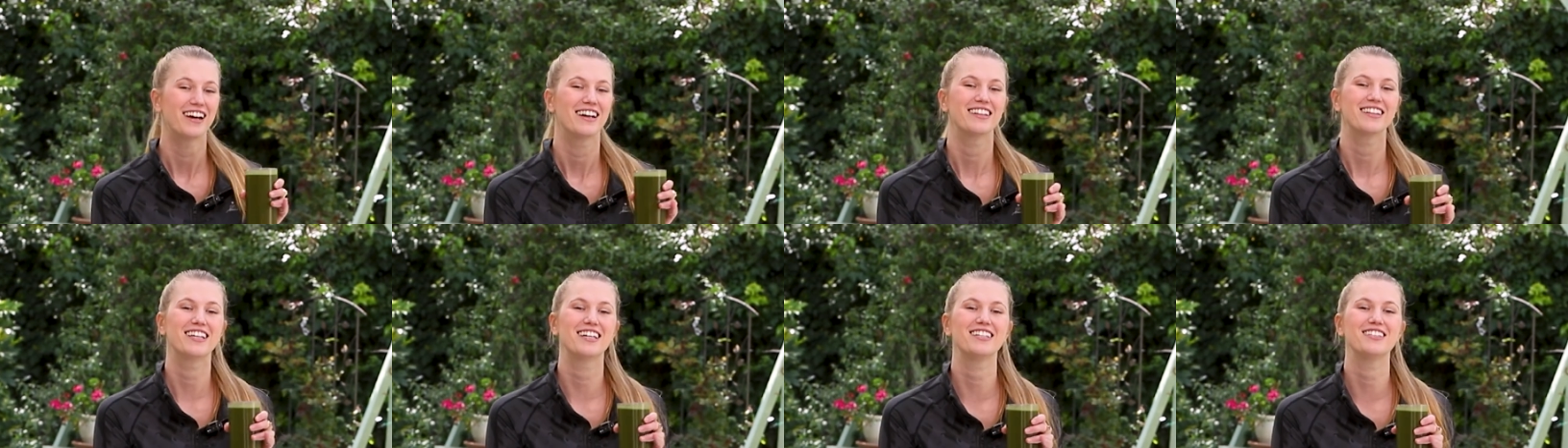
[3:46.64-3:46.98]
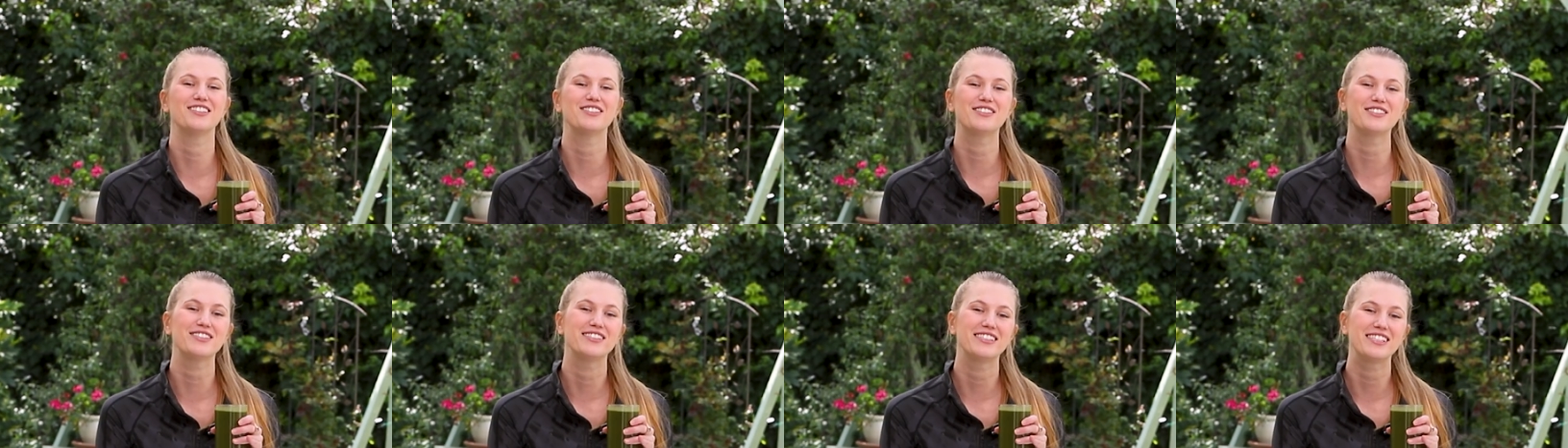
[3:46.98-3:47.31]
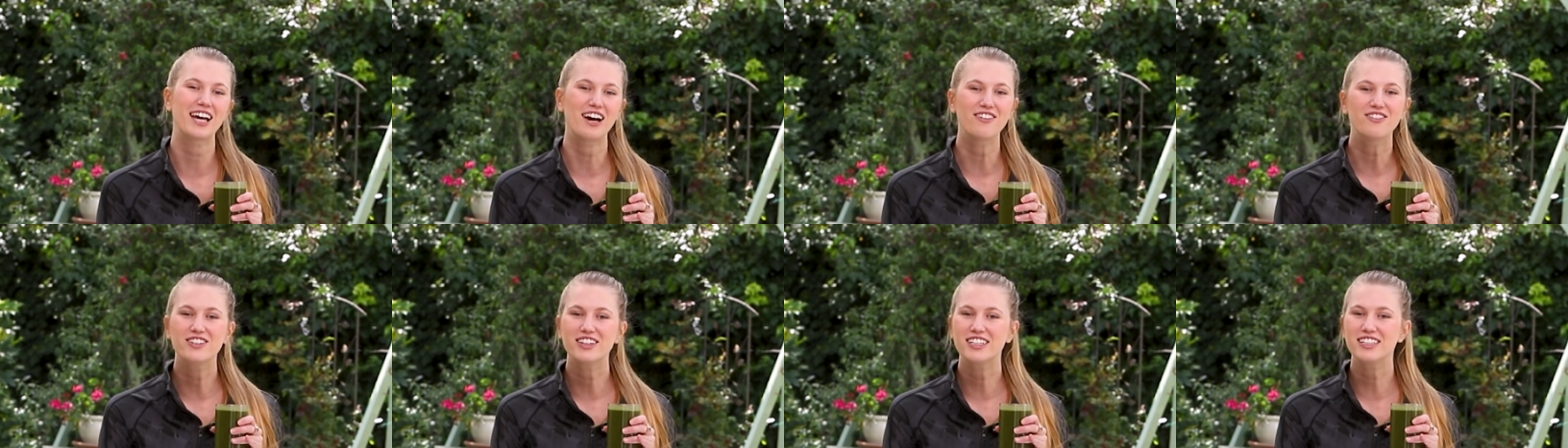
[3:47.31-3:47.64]
then you should
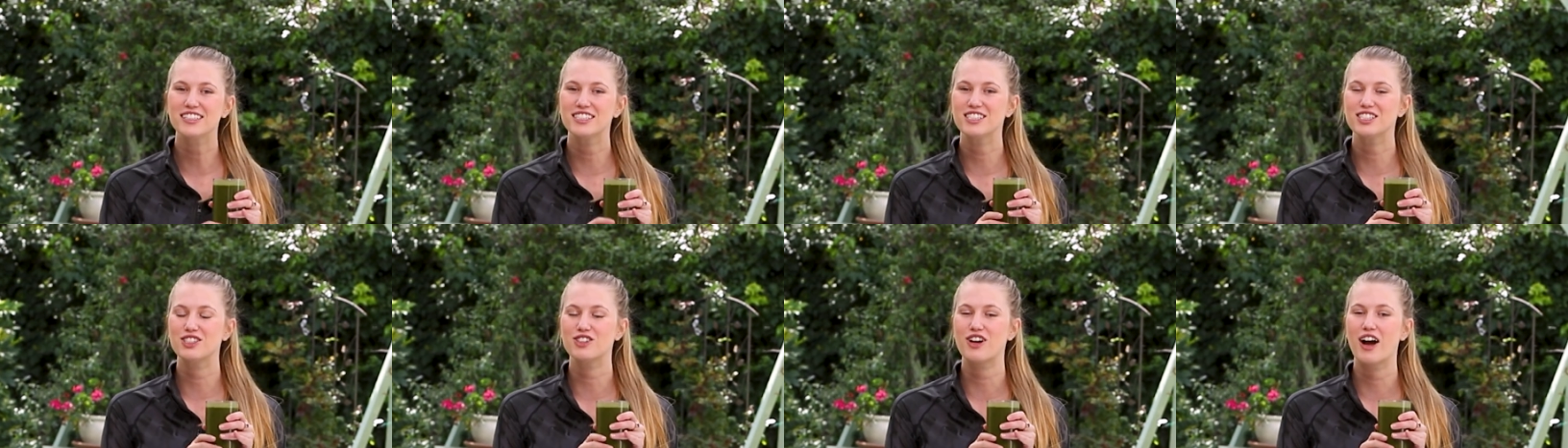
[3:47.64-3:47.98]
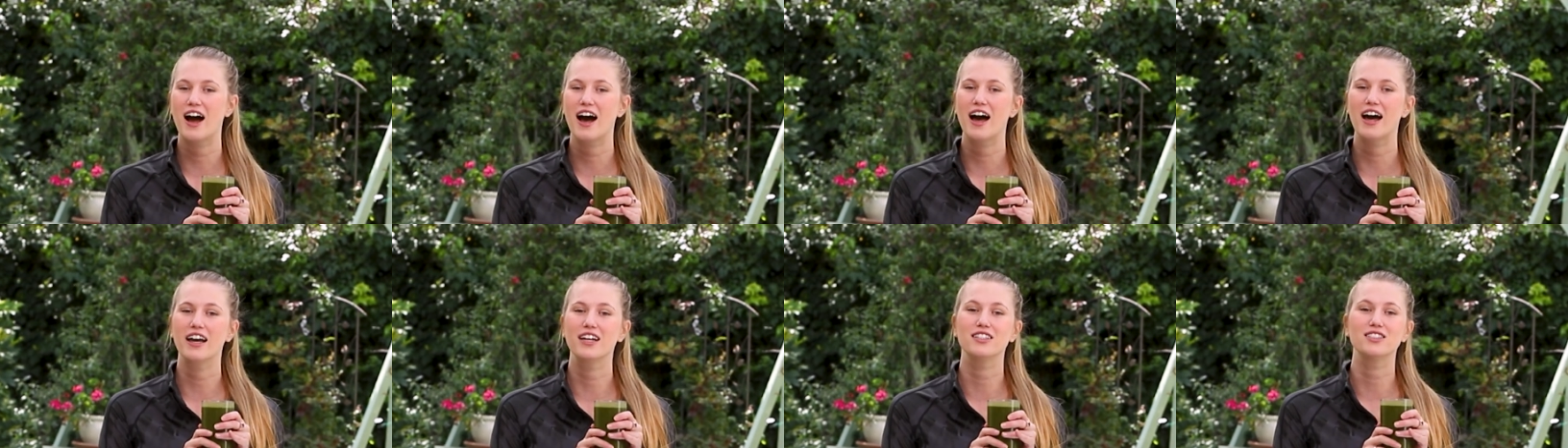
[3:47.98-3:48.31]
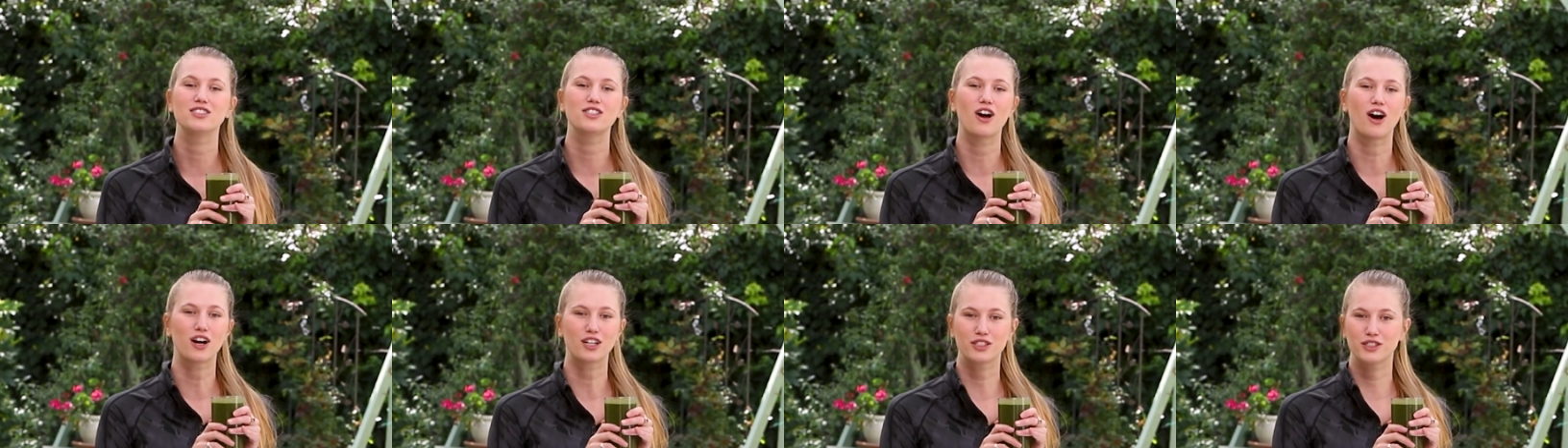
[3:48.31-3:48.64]
definitely try
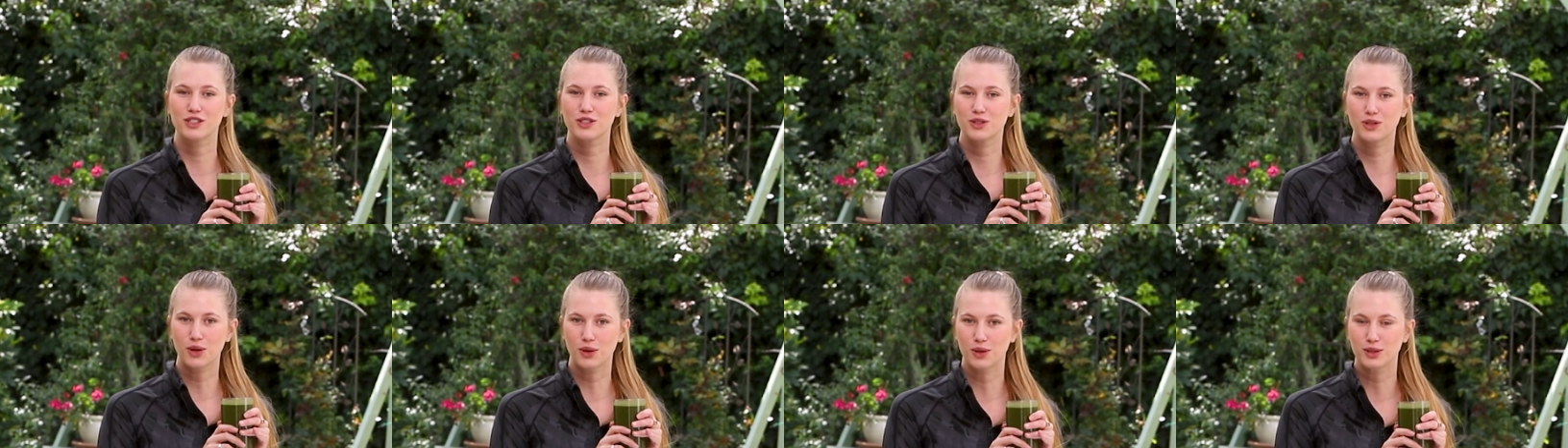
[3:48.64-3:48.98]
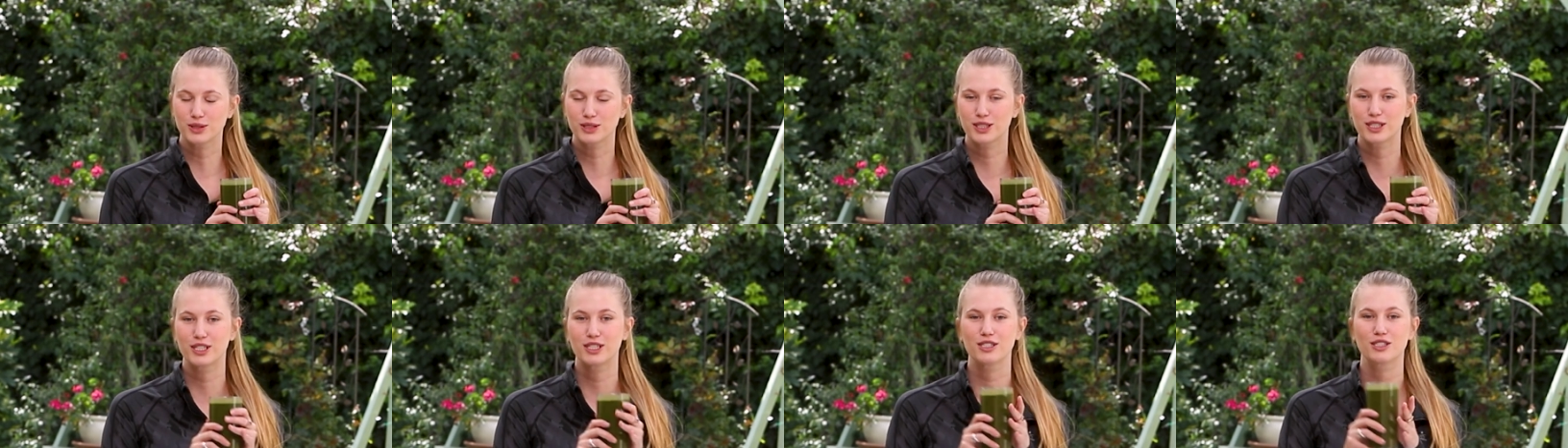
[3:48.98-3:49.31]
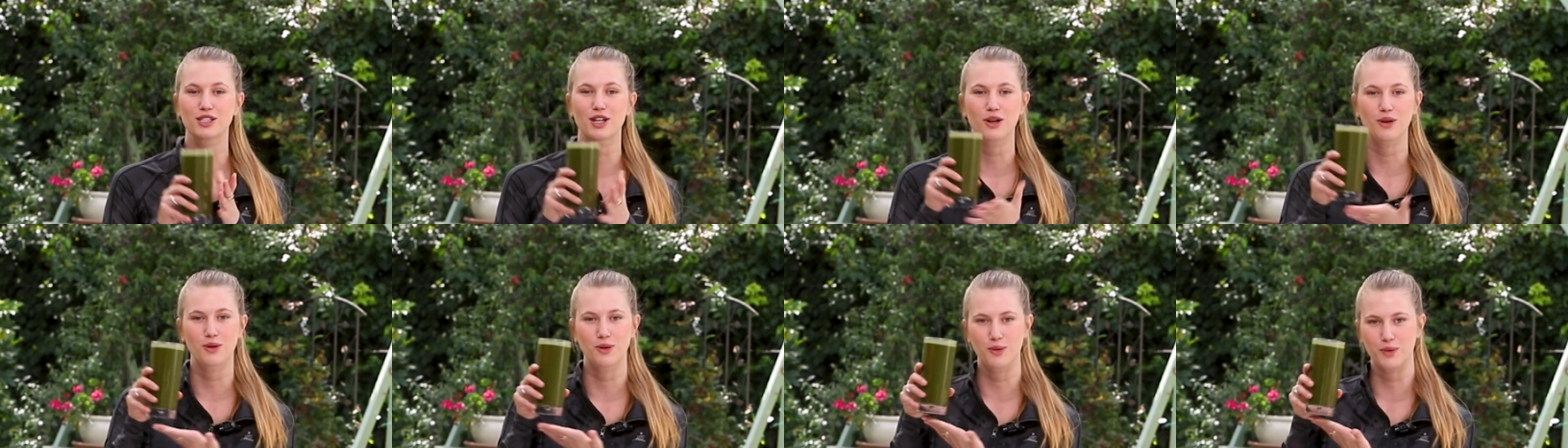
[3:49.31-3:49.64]
Dr.
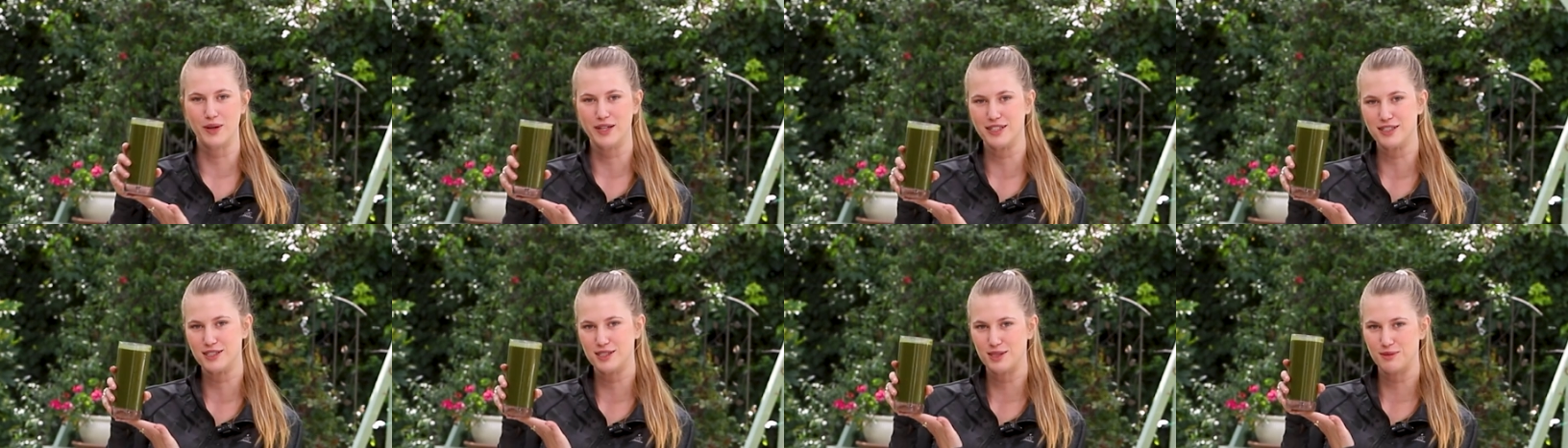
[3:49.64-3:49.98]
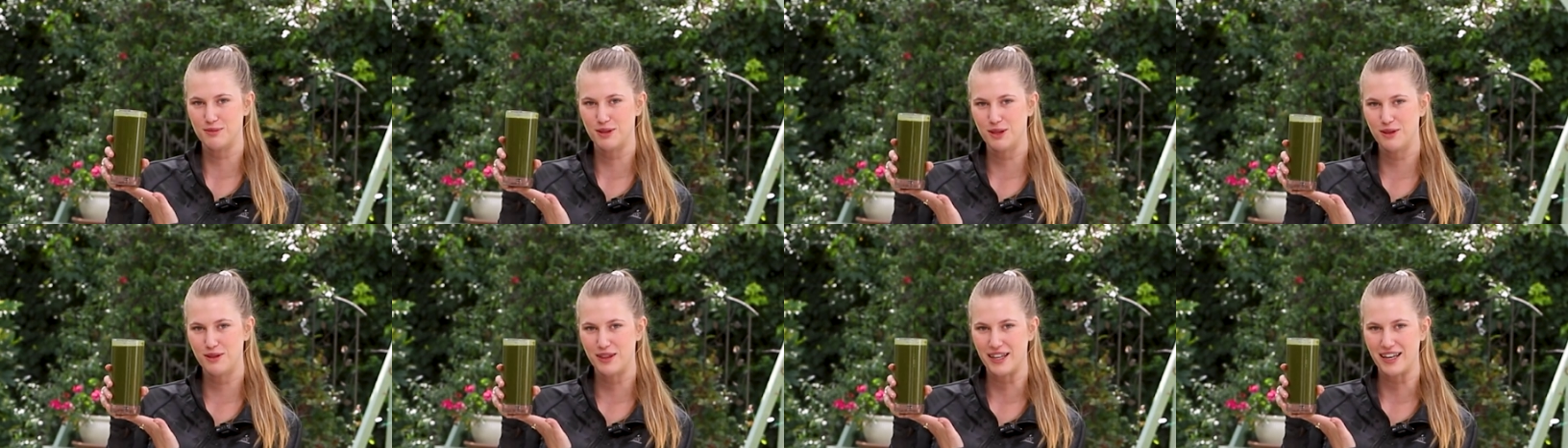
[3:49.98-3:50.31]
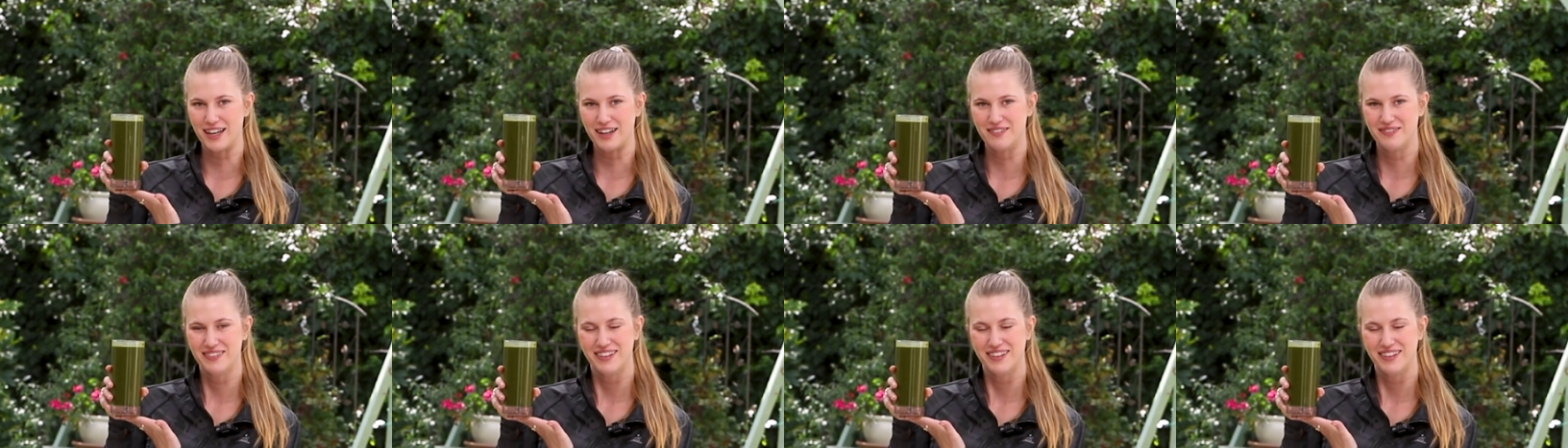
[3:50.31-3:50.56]
Goldner's green smoothie.